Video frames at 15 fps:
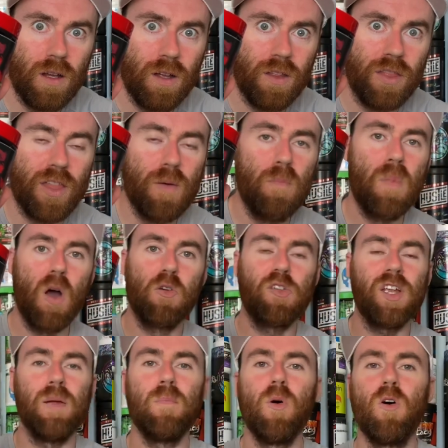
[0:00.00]
The most
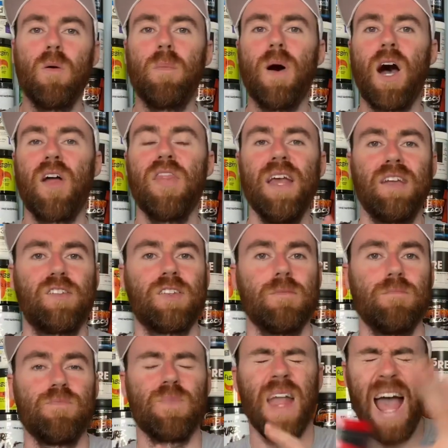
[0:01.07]
important part of this
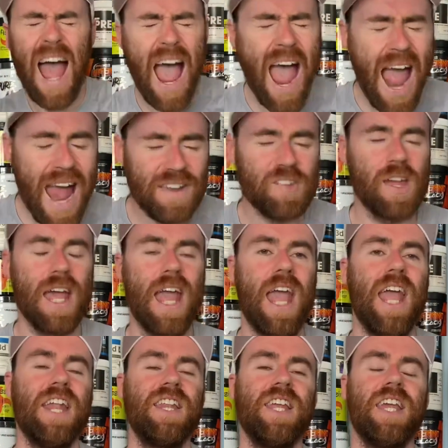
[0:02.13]
and
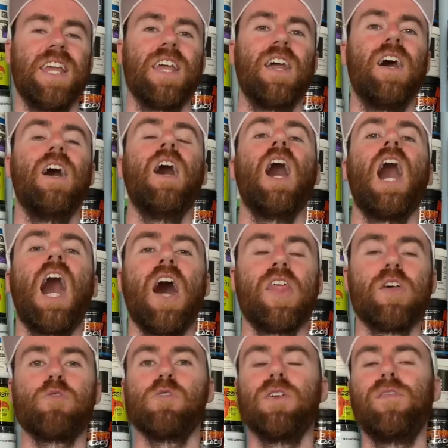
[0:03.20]
any other
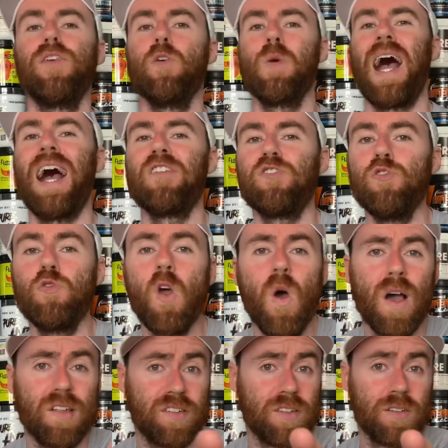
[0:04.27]
review, as you
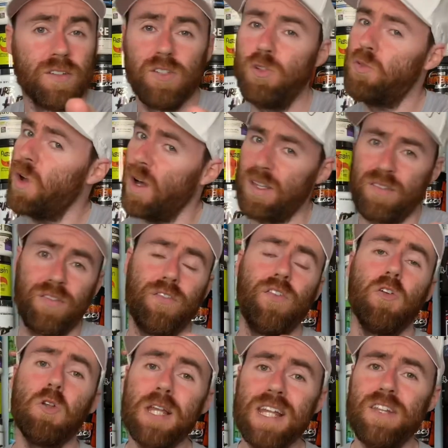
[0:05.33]
guys
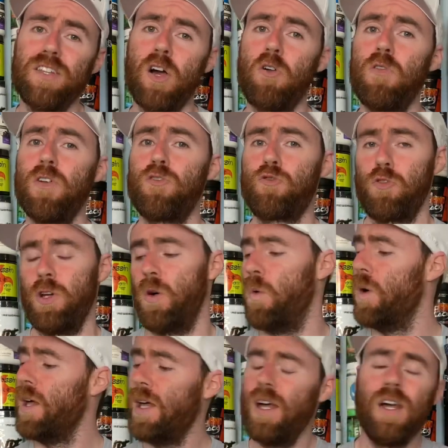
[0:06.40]
fully know the drill.
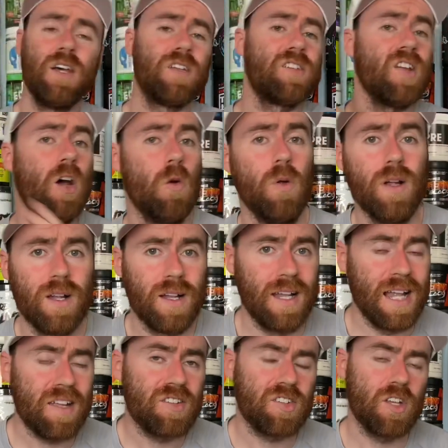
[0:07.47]
So
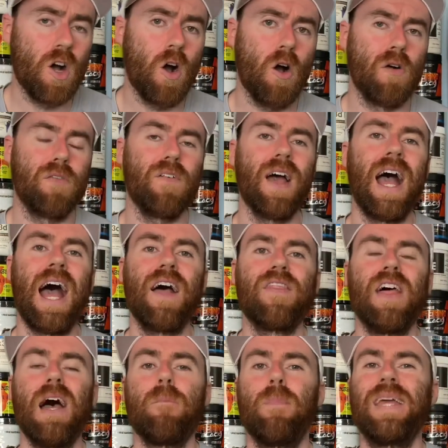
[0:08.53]
let's start off at
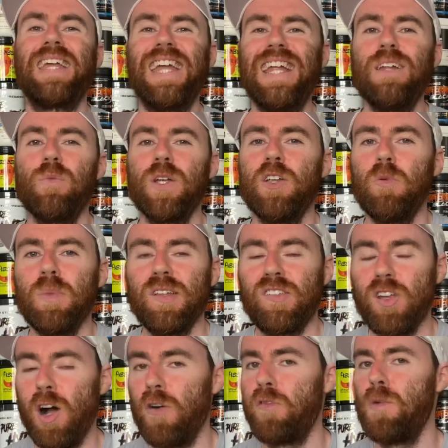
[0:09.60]
that beginning. We normally
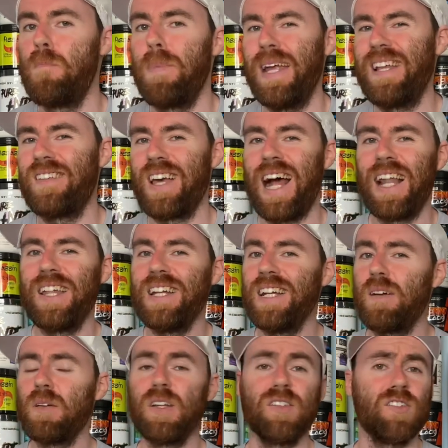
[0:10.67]
start off with beta-alanine. I'm
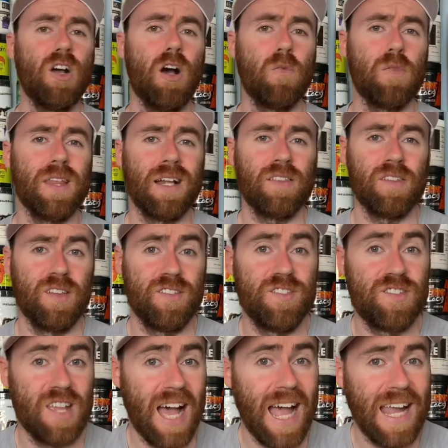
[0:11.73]
going to start off with that
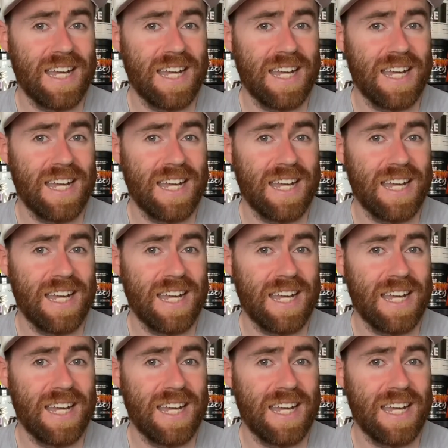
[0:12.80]
today.